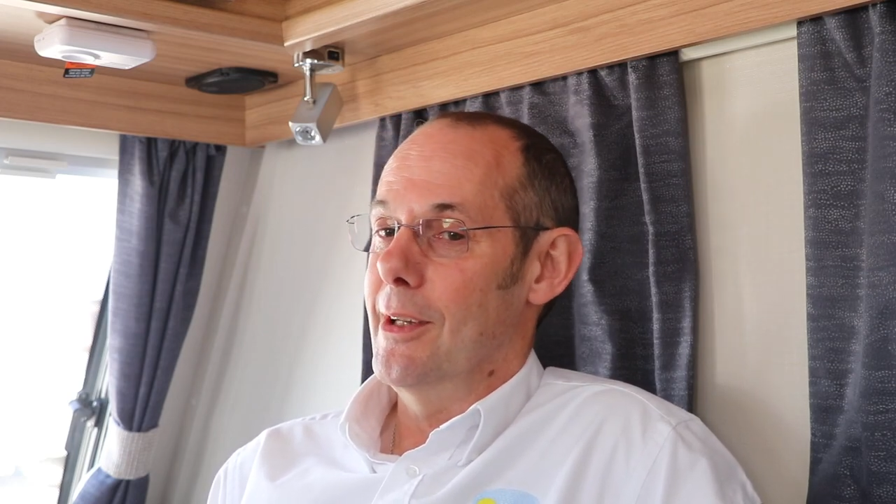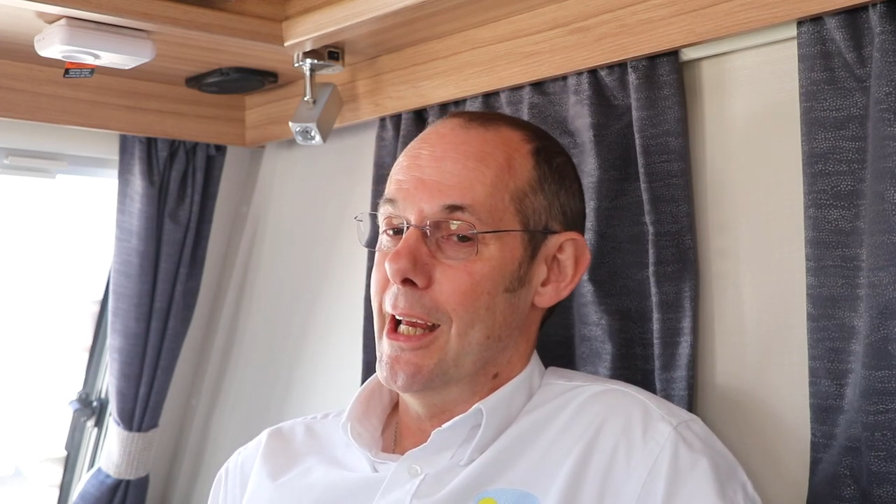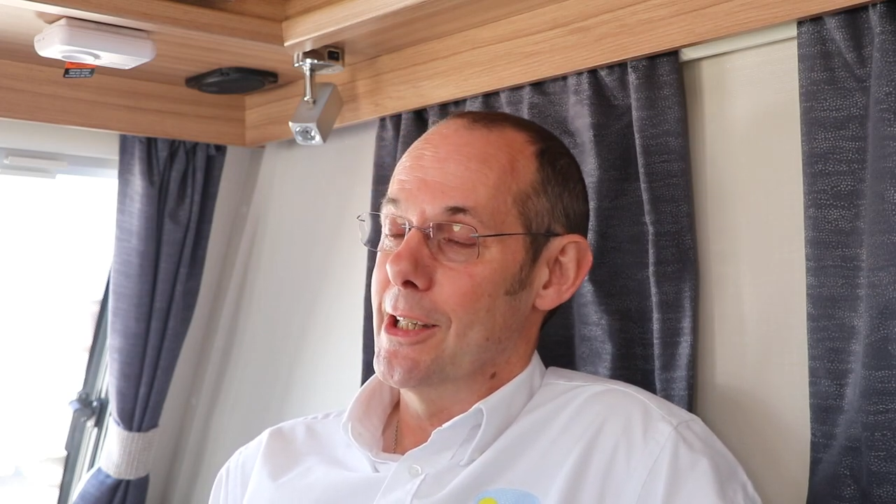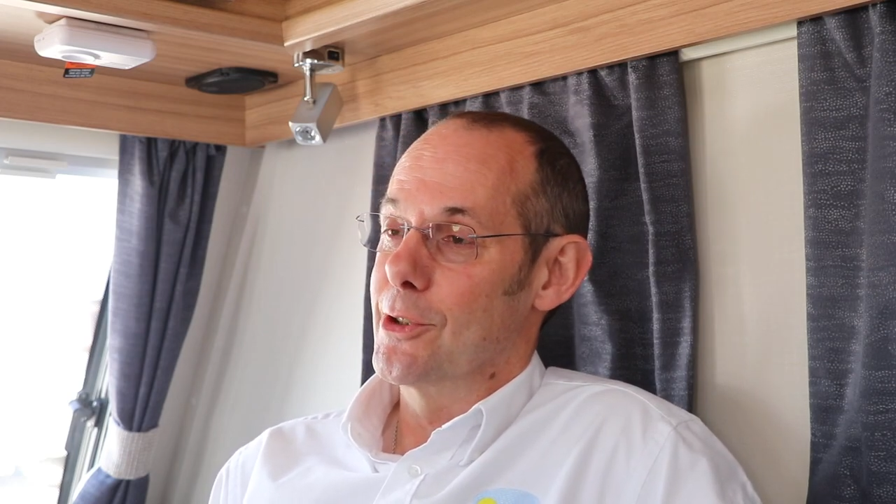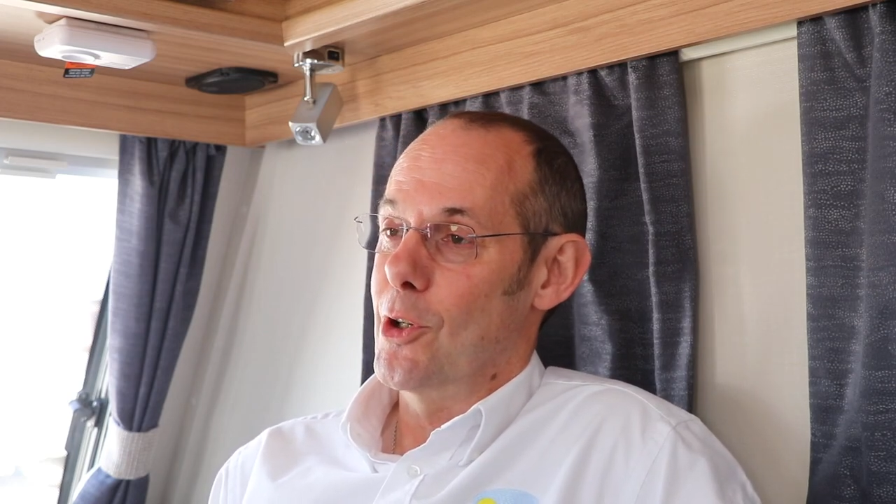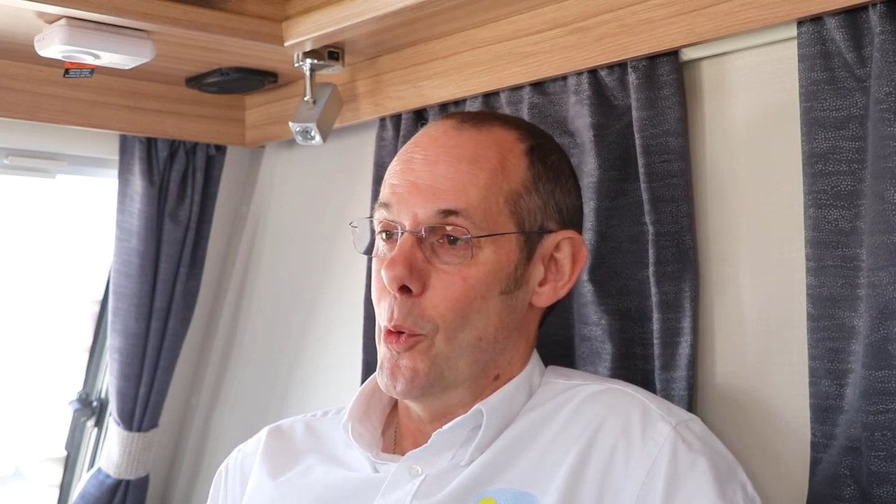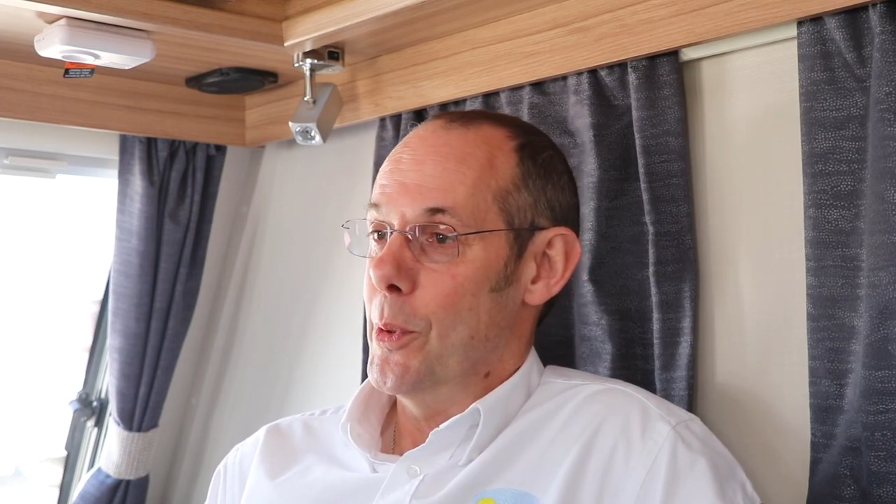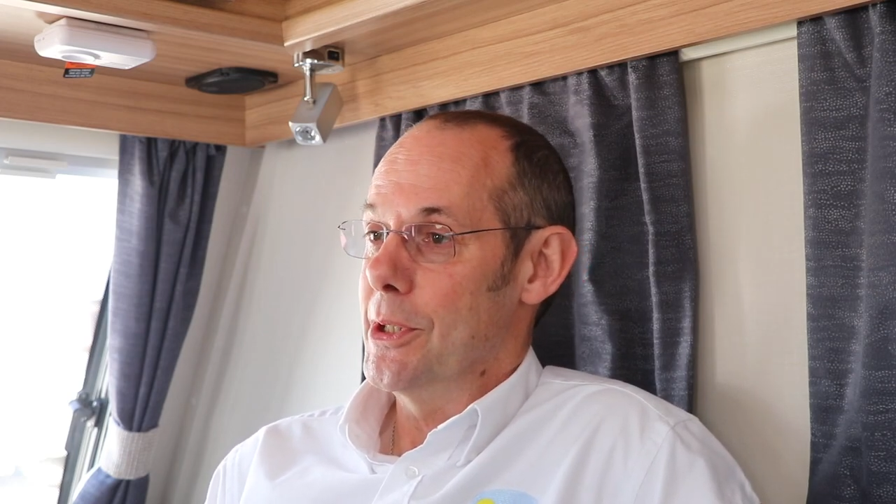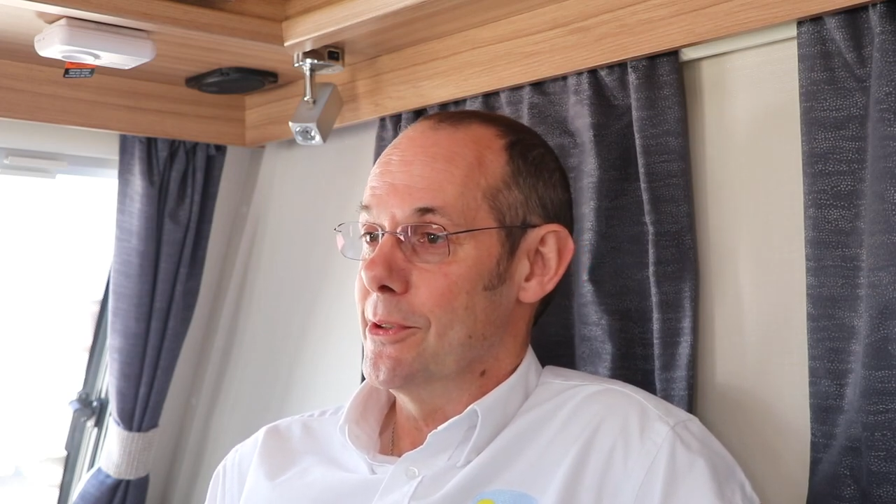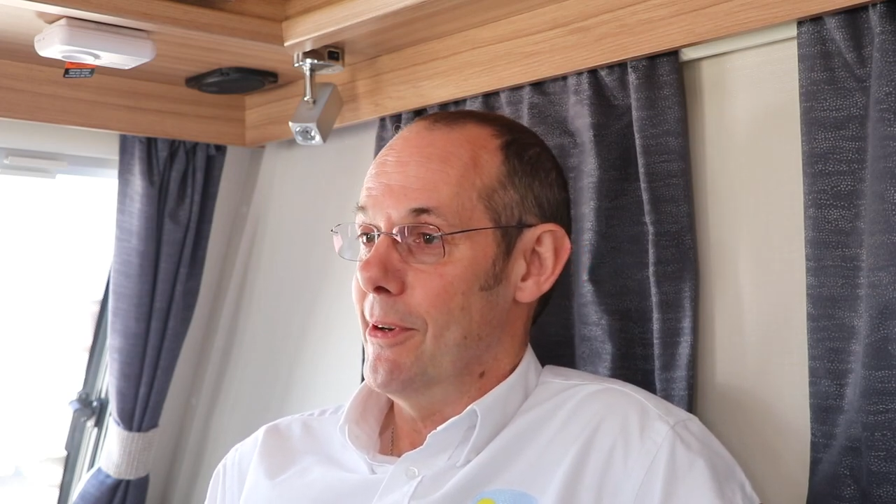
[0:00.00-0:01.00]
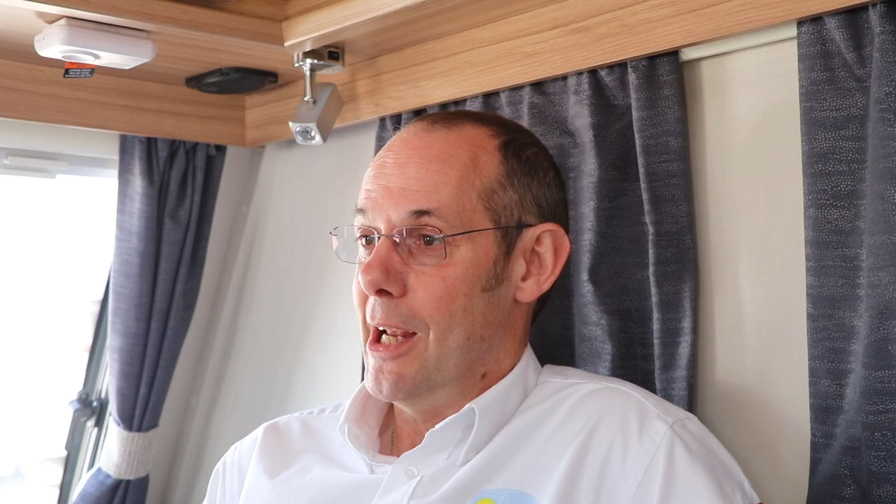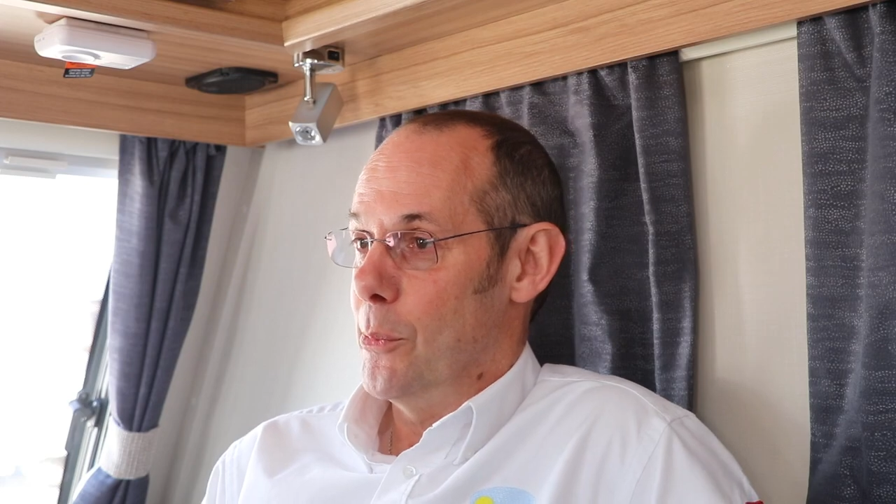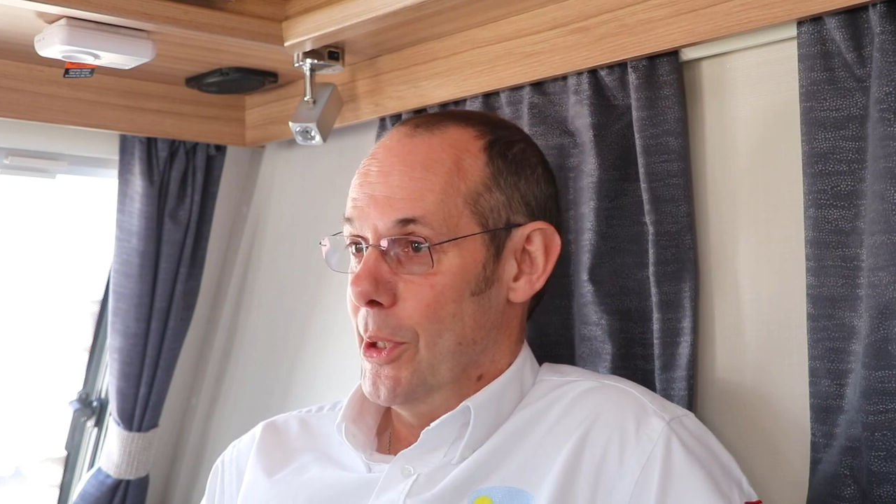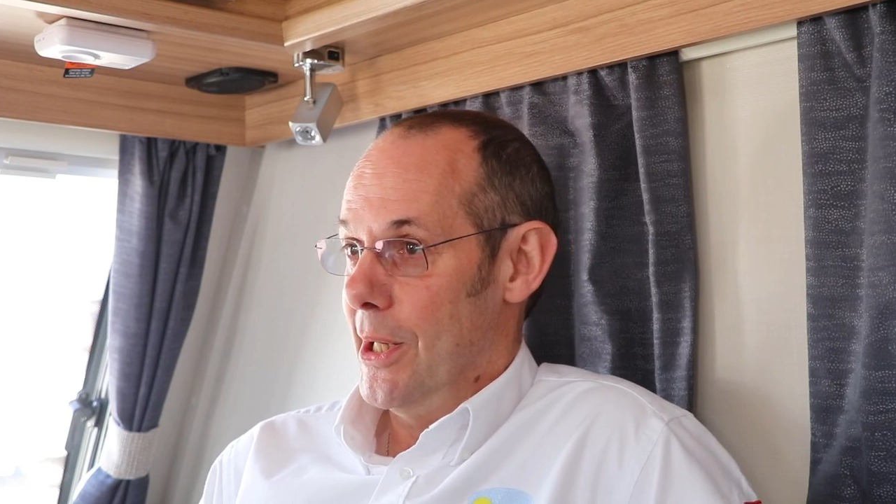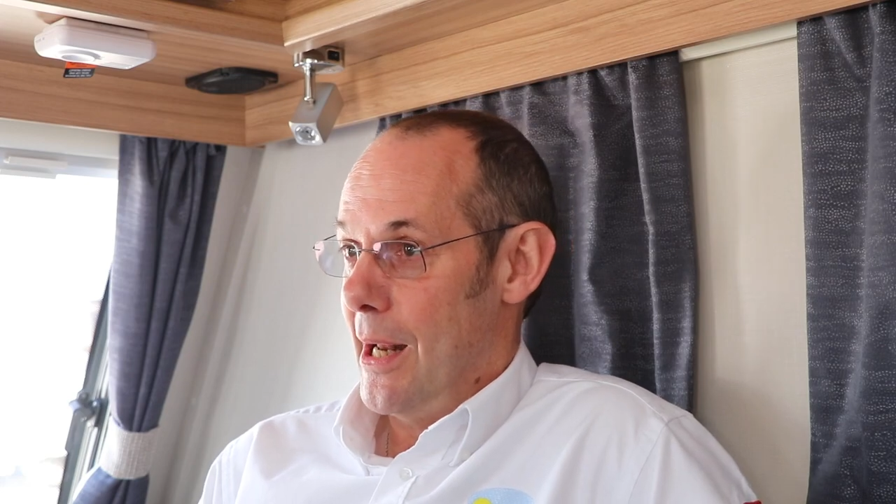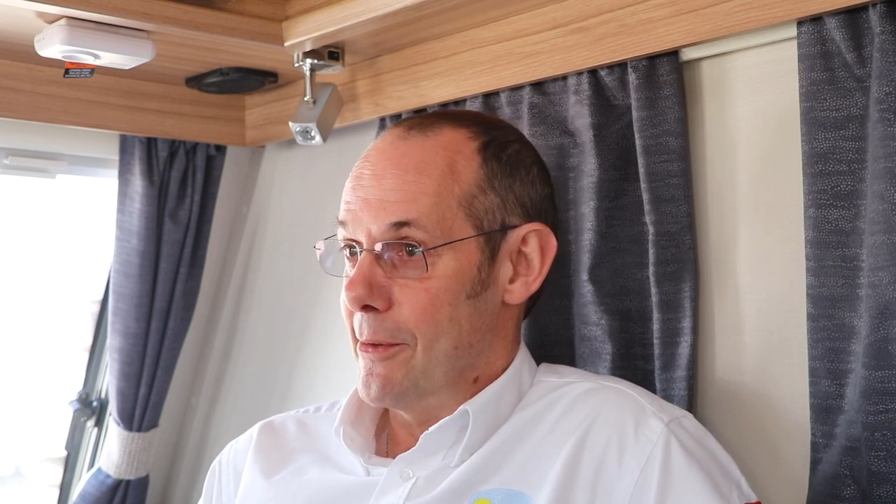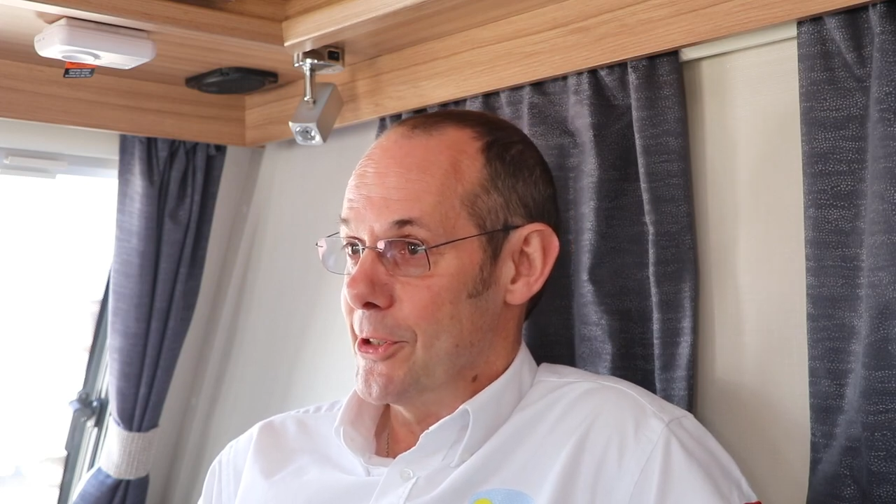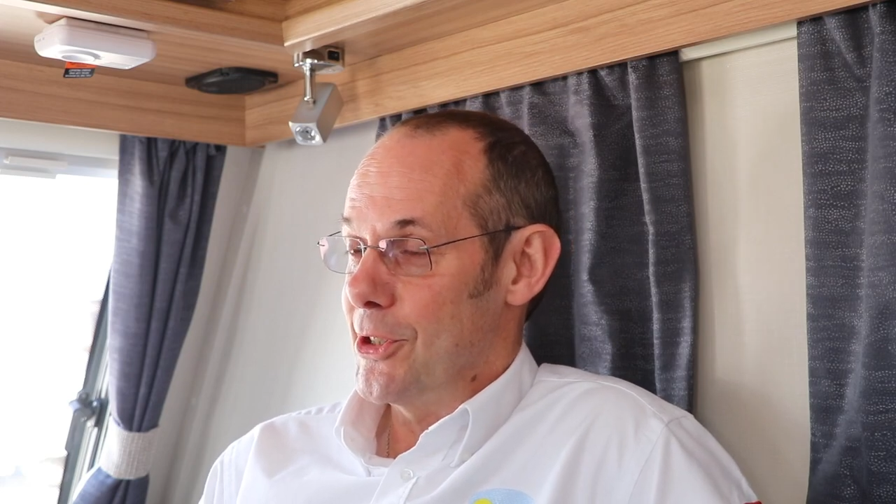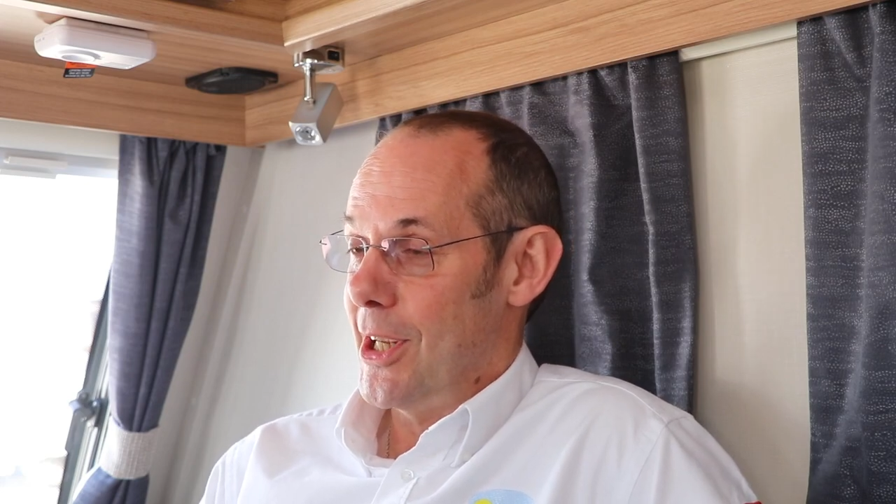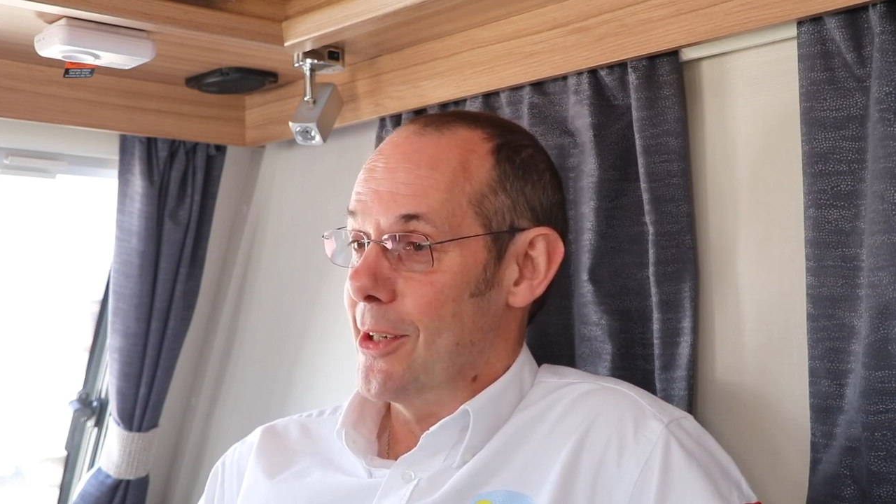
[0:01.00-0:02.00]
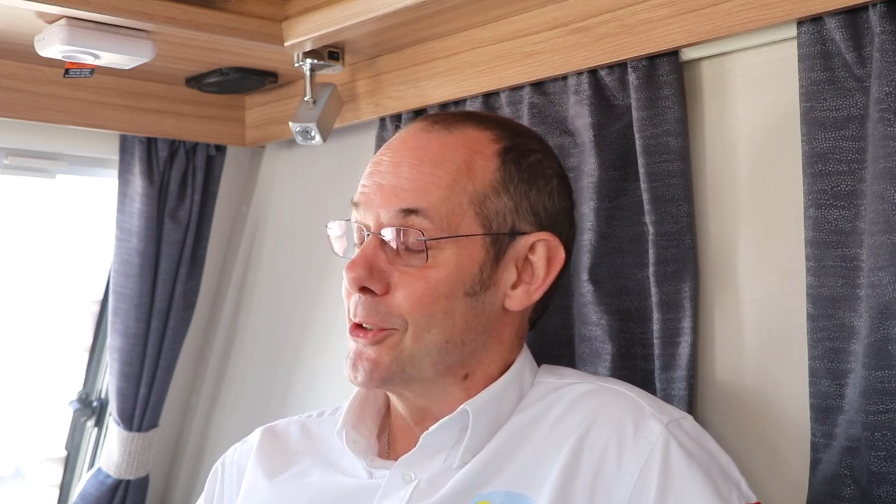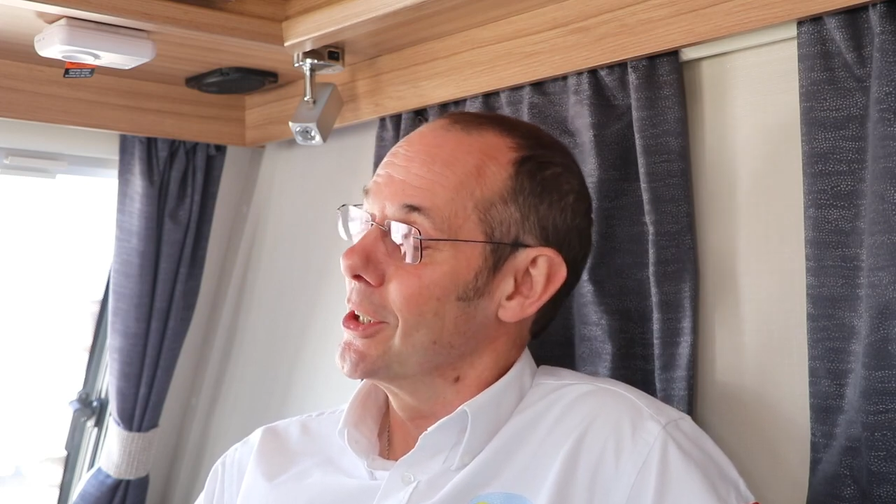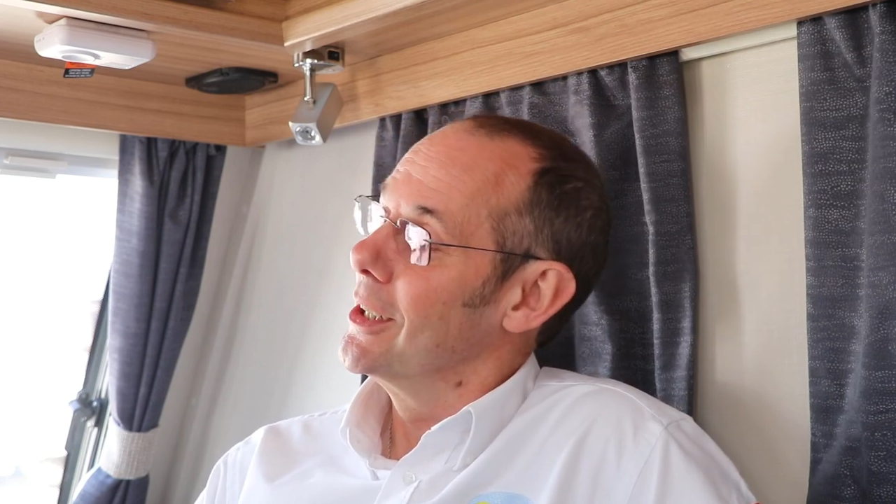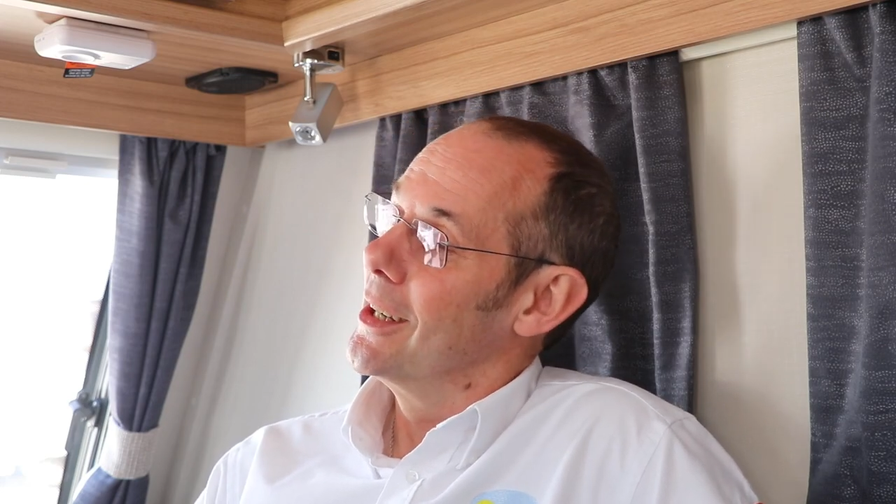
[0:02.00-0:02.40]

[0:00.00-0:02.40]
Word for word: There's copies available in after sales,